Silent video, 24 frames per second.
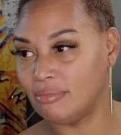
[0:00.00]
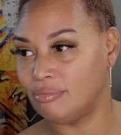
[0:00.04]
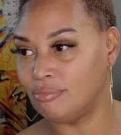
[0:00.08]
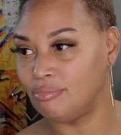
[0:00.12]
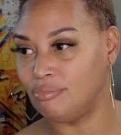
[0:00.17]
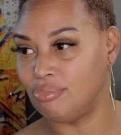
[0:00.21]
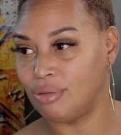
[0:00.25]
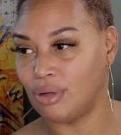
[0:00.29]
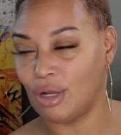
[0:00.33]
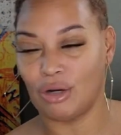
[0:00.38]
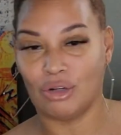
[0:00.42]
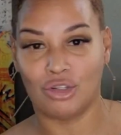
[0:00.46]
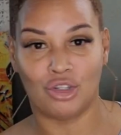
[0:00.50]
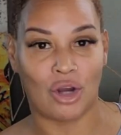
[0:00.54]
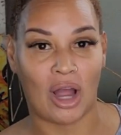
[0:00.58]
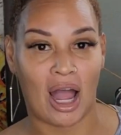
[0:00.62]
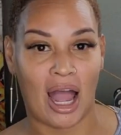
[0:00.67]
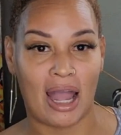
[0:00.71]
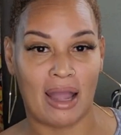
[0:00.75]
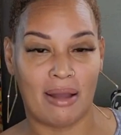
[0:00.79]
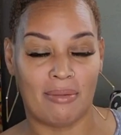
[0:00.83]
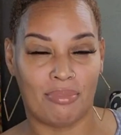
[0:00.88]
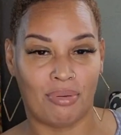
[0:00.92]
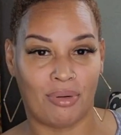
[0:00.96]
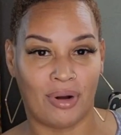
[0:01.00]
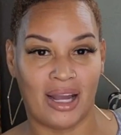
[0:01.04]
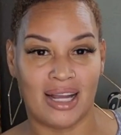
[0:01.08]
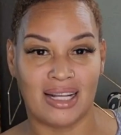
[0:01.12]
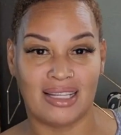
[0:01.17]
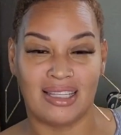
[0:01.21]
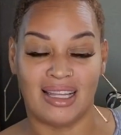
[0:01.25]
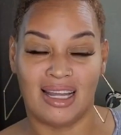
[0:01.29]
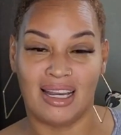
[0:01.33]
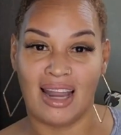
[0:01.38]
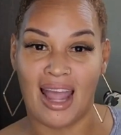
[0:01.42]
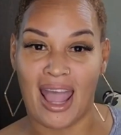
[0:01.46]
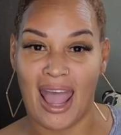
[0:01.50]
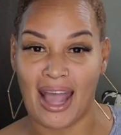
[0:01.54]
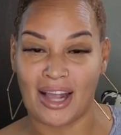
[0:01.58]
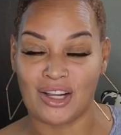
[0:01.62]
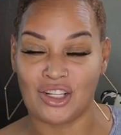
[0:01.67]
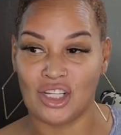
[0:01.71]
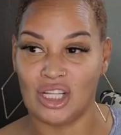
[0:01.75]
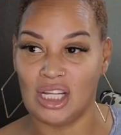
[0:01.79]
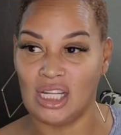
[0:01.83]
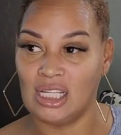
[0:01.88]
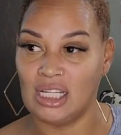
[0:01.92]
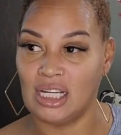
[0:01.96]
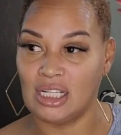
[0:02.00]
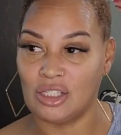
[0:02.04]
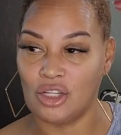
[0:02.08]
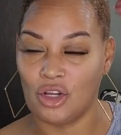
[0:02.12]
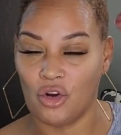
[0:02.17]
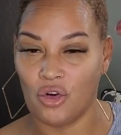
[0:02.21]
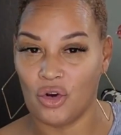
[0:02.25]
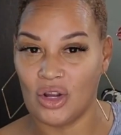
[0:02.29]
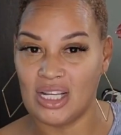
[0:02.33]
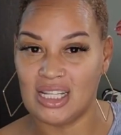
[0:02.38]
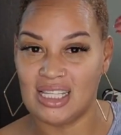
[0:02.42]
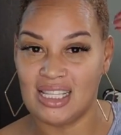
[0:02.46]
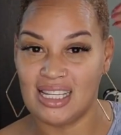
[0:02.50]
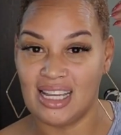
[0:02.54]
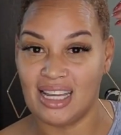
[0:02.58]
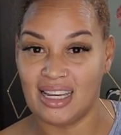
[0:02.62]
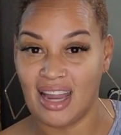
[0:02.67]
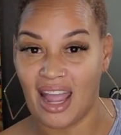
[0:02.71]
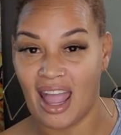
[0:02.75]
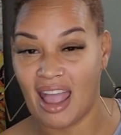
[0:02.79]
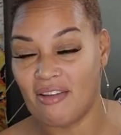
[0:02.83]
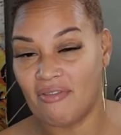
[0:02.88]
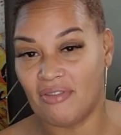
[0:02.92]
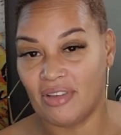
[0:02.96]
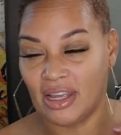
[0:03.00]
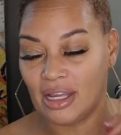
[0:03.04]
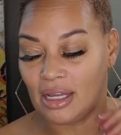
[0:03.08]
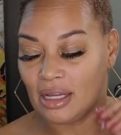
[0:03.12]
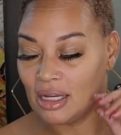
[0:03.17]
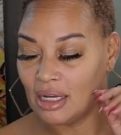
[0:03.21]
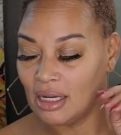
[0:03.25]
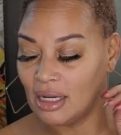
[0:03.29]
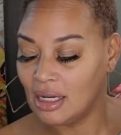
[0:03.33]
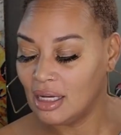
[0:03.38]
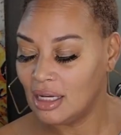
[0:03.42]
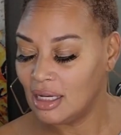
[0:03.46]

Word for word: blow dry and press that actually looked greasy and heavy.